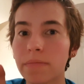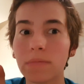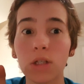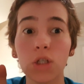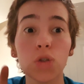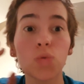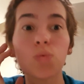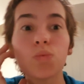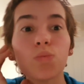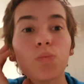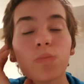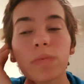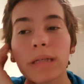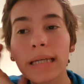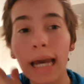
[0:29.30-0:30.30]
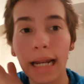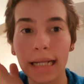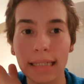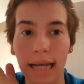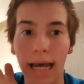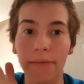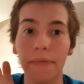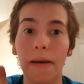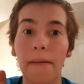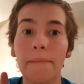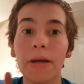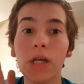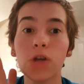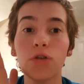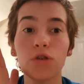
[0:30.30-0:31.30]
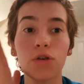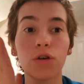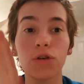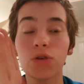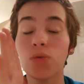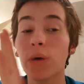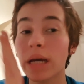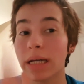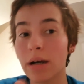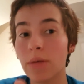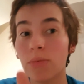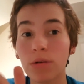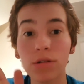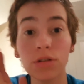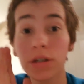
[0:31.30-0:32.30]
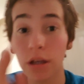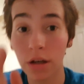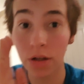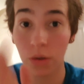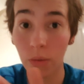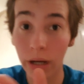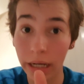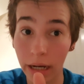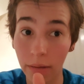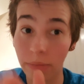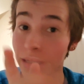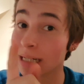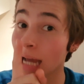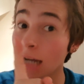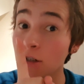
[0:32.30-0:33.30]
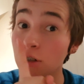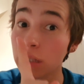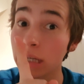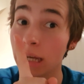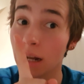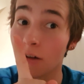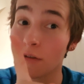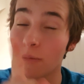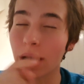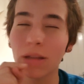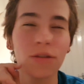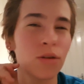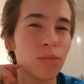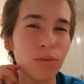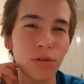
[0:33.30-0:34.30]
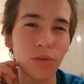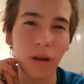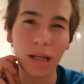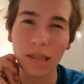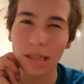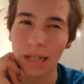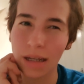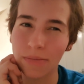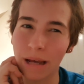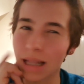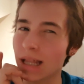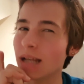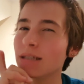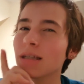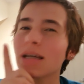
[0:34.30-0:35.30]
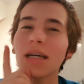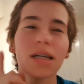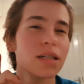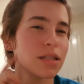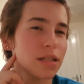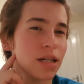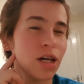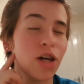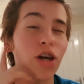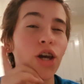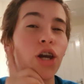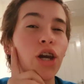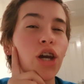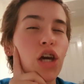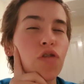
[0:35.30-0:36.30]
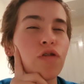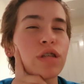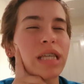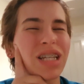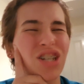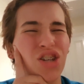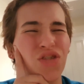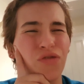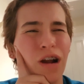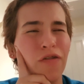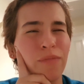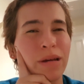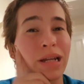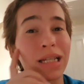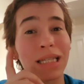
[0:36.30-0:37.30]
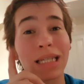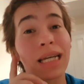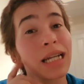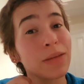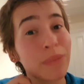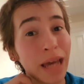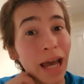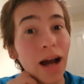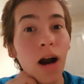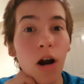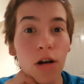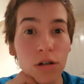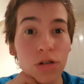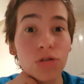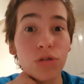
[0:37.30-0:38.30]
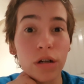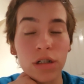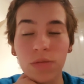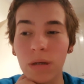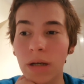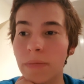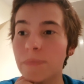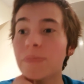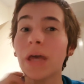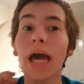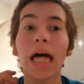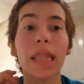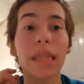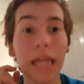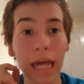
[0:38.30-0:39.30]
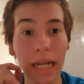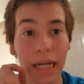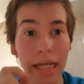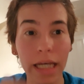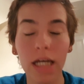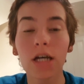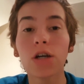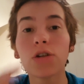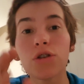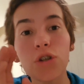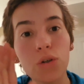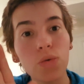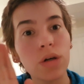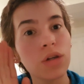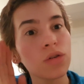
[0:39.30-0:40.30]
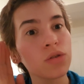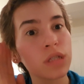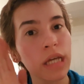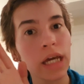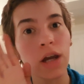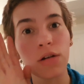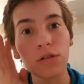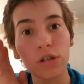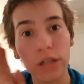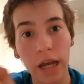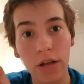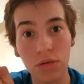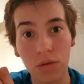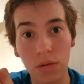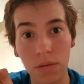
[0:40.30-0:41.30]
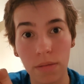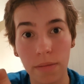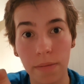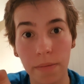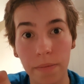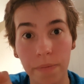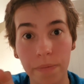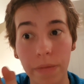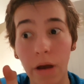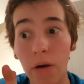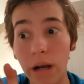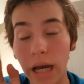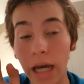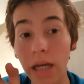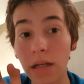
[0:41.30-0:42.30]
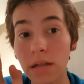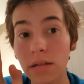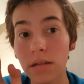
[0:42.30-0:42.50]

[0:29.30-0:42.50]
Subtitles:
just get a time. Make sure you wake up when you say you're going to wake up and actually get out of bed. Don't procrastinate in bed. If you say just 5 minutes, it's going to get harder, trust me. Then do what you say on your schedule, okay?